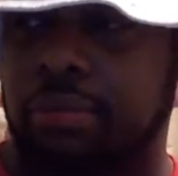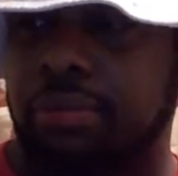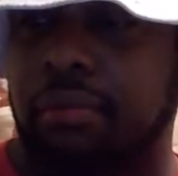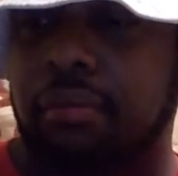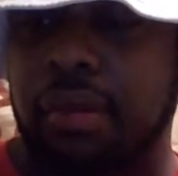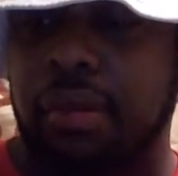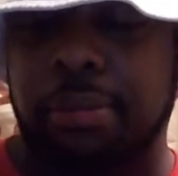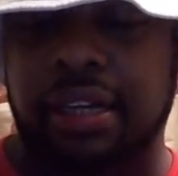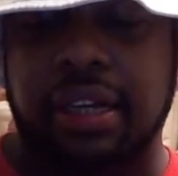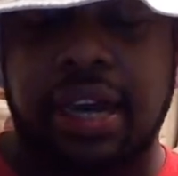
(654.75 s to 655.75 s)
and
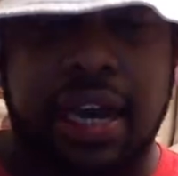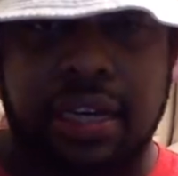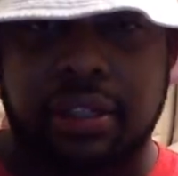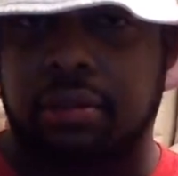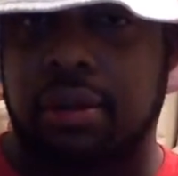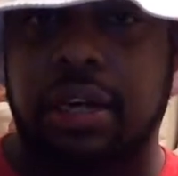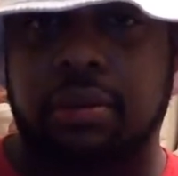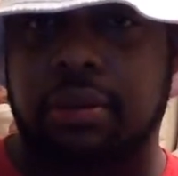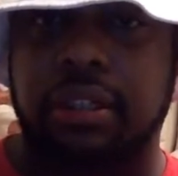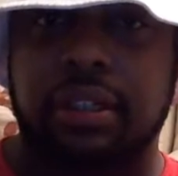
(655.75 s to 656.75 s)
being lied to on how to
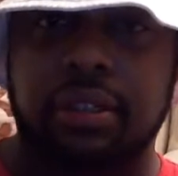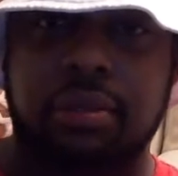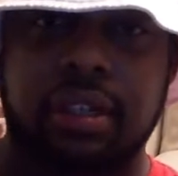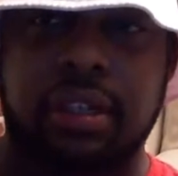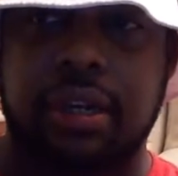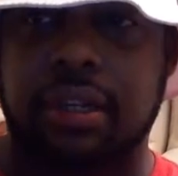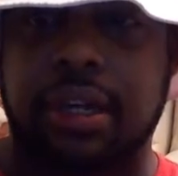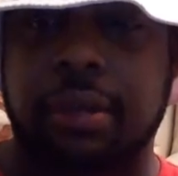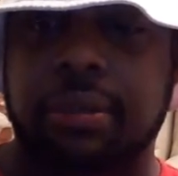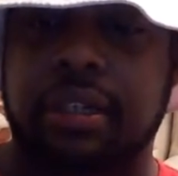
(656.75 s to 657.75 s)
really do it and all of
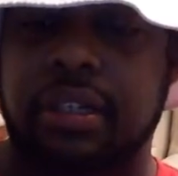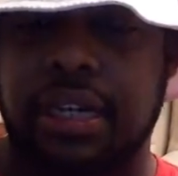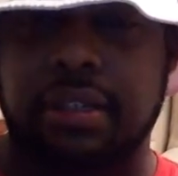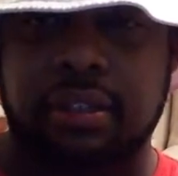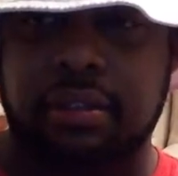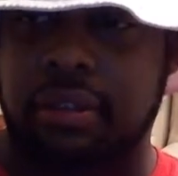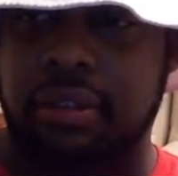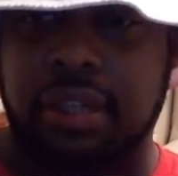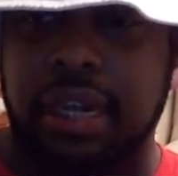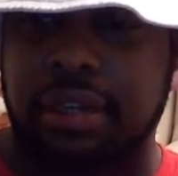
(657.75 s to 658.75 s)
that, because
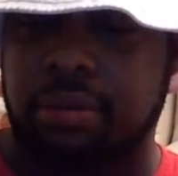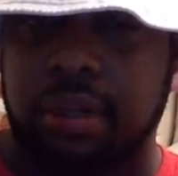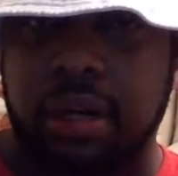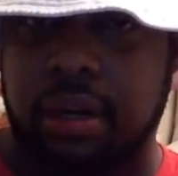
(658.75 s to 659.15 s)
that's where